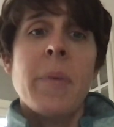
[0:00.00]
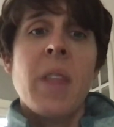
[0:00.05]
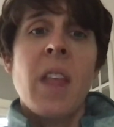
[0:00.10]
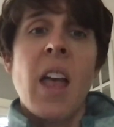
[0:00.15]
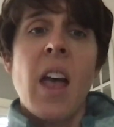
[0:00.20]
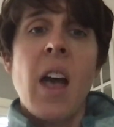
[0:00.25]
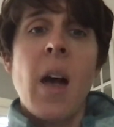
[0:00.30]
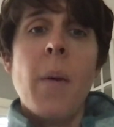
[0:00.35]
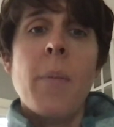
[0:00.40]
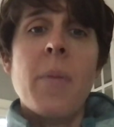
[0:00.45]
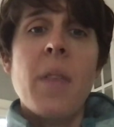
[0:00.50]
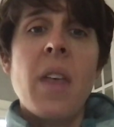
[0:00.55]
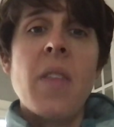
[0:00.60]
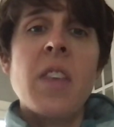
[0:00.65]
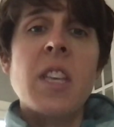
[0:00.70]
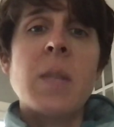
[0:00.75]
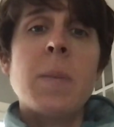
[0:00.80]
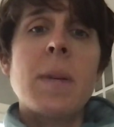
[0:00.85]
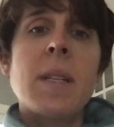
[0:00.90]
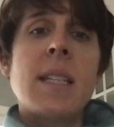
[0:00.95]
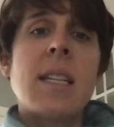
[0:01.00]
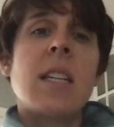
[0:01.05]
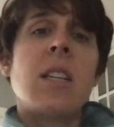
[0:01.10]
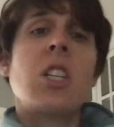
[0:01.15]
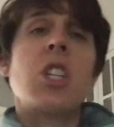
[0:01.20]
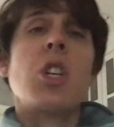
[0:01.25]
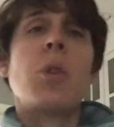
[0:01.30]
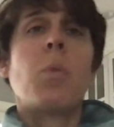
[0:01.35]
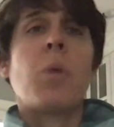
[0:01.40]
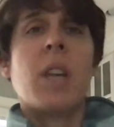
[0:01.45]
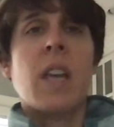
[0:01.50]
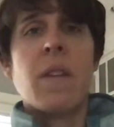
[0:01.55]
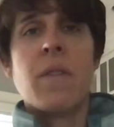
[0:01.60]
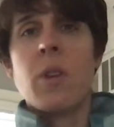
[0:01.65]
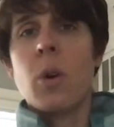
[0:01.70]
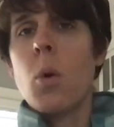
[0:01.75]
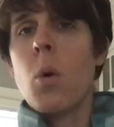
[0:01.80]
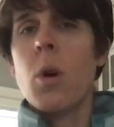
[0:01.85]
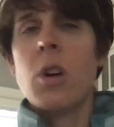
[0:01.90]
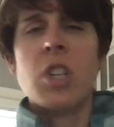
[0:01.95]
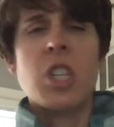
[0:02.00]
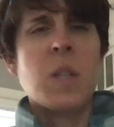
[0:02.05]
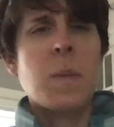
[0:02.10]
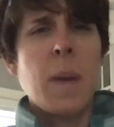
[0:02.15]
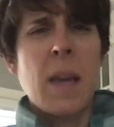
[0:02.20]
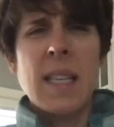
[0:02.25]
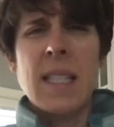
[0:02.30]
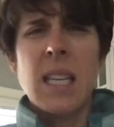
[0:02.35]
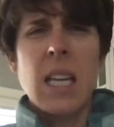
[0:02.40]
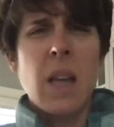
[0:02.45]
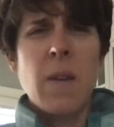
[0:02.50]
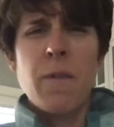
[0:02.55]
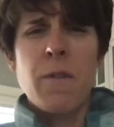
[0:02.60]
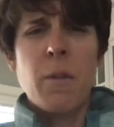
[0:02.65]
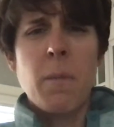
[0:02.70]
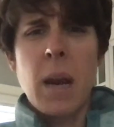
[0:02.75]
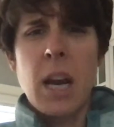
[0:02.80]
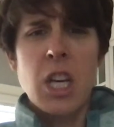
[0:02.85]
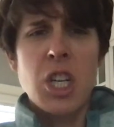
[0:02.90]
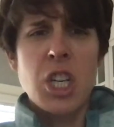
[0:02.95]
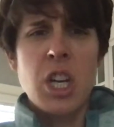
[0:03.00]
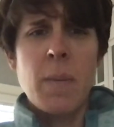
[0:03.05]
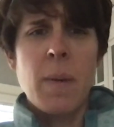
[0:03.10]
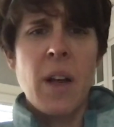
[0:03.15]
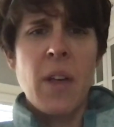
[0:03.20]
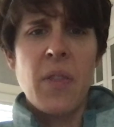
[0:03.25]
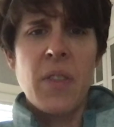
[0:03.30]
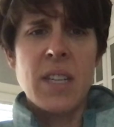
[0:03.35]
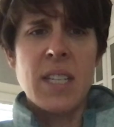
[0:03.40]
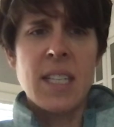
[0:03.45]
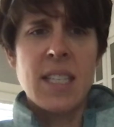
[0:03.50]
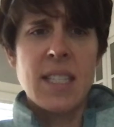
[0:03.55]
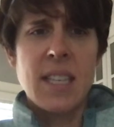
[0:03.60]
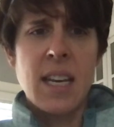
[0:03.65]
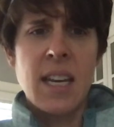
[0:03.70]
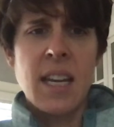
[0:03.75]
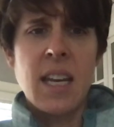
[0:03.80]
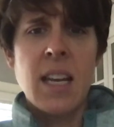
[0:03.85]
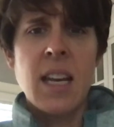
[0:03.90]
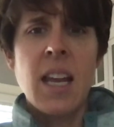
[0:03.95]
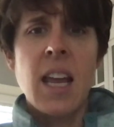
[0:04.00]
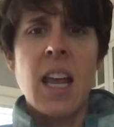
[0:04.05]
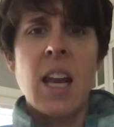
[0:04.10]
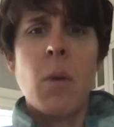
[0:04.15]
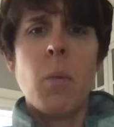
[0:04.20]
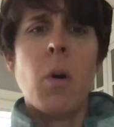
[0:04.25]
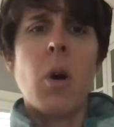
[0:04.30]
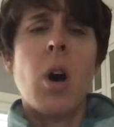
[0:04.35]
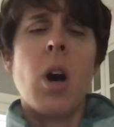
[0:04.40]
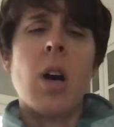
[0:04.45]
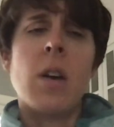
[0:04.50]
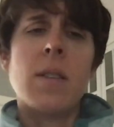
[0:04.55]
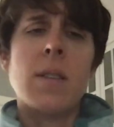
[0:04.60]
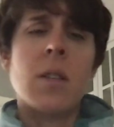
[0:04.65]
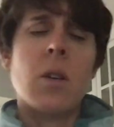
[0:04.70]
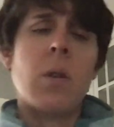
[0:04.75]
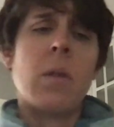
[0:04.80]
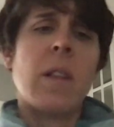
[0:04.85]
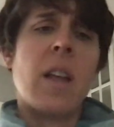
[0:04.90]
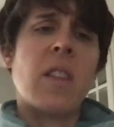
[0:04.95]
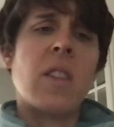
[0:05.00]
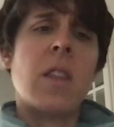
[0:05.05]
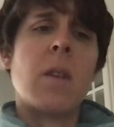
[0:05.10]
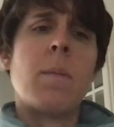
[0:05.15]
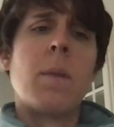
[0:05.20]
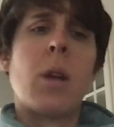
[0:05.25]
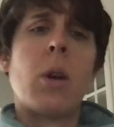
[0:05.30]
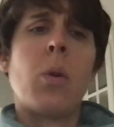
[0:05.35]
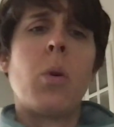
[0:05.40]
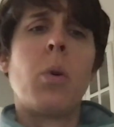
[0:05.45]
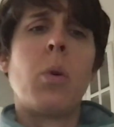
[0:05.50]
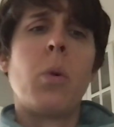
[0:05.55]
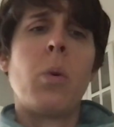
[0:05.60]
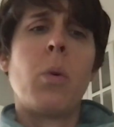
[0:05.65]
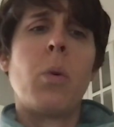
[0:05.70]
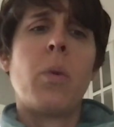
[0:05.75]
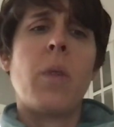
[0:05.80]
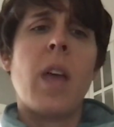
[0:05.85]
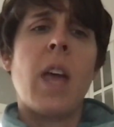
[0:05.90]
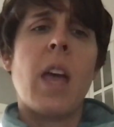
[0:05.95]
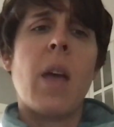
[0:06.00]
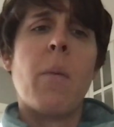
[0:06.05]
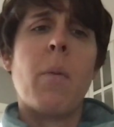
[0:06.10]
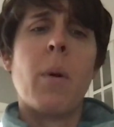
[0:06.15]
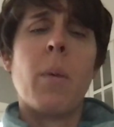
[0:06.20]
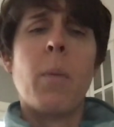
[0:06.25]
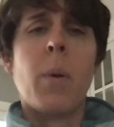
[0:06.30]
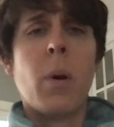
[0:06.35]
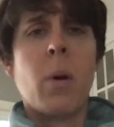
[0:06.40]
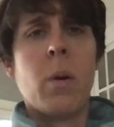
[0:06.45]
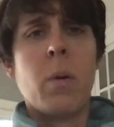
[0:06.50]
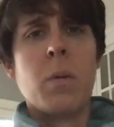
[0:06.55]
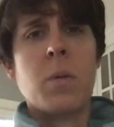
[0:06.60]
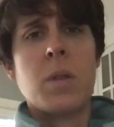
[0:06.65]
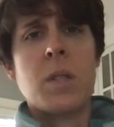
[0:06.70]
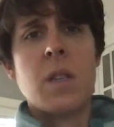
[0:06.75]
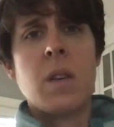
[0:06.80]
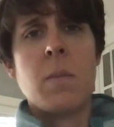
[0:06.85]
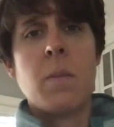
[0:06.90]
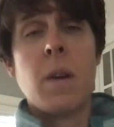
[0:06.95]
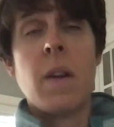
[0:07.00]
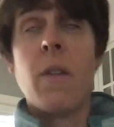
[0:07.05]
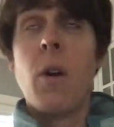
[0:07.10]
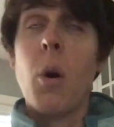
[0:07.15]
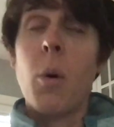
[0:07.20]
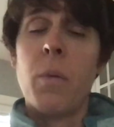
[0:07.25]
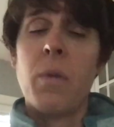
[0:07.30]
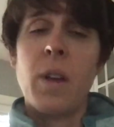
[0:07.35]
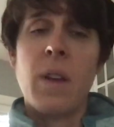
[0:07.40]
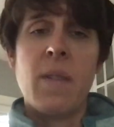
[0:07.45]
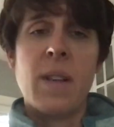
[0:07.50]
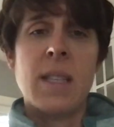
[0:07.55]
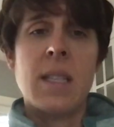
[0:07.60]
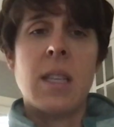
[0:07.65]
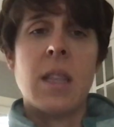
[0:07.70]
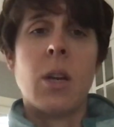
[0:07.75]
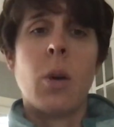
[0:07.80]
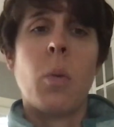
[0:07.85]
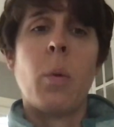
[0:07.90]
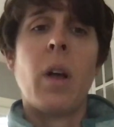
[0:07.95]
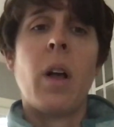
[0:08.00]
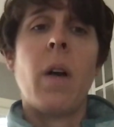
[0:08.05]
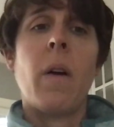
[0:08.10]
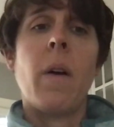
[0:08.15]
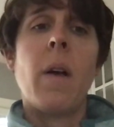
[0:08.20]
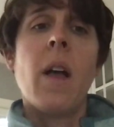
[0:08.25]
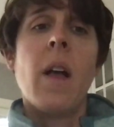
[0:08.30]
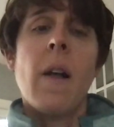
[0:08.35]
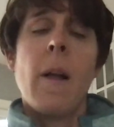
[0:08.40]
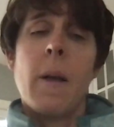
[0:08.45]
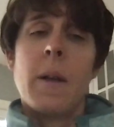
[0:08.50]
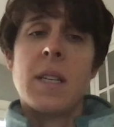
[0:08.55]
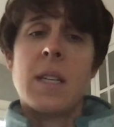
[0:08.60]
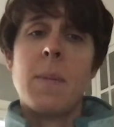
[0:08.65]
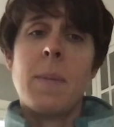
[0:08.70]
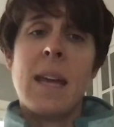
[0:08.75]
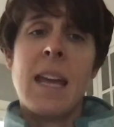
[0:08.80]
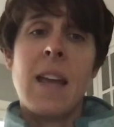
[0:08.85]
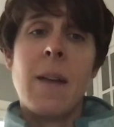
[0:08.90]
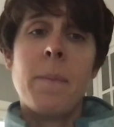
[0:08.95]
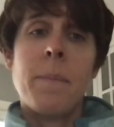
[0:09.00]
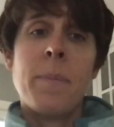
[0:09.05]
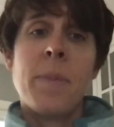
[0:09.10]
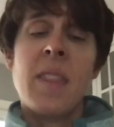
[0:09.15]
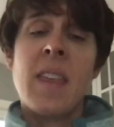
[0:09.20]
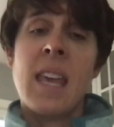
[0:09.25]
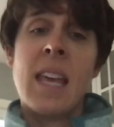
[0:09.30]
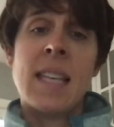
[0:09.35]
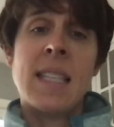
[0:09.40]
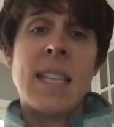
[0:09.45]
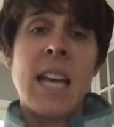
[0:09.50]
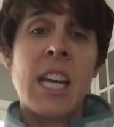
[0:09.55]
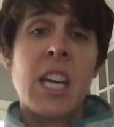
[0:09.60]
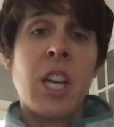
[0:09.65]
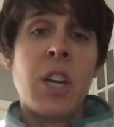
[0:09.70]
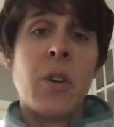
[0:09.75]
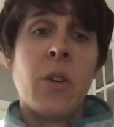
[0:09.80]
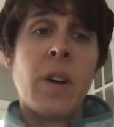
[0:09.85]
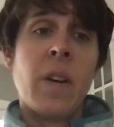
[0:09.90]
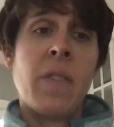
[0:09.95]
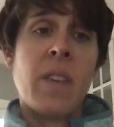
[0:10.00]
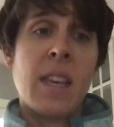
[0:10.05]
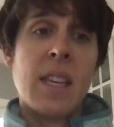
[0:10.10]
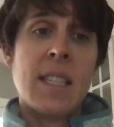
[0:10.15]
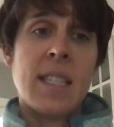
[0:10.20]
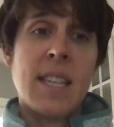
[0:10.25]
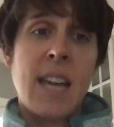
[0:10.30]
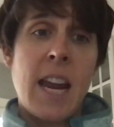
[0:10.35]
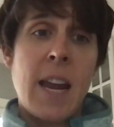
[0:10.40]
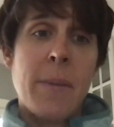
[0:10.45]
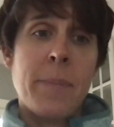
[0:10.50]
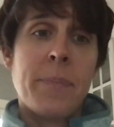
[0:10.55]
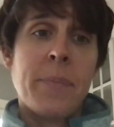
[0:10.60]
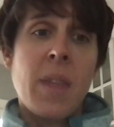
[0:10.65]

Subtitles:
And this petition will give the court just basic information about the descendant, and it will also let them know who they propose to, hopefully if it's in their will, to be the executor of the estate.